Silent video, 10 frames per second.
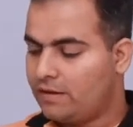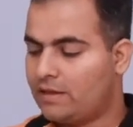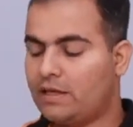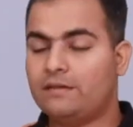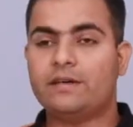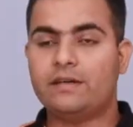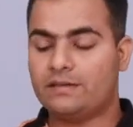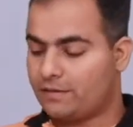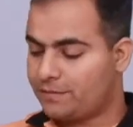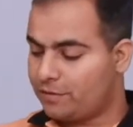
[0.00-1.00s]
Now I'll
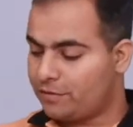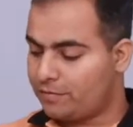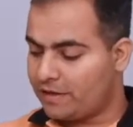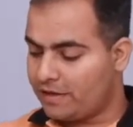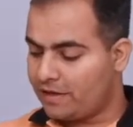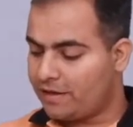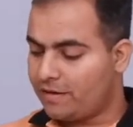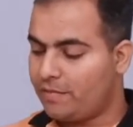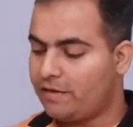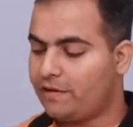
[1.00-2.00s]
substitute my a
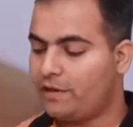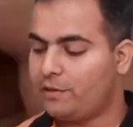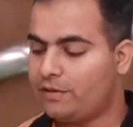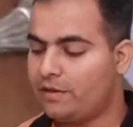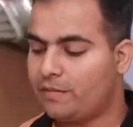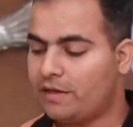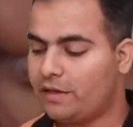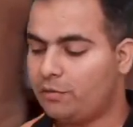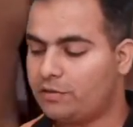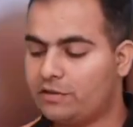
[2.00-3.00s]
and b value in my
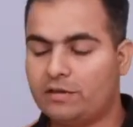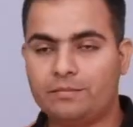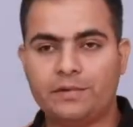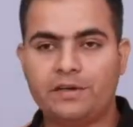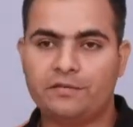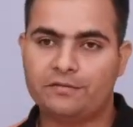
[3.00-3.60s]
equation number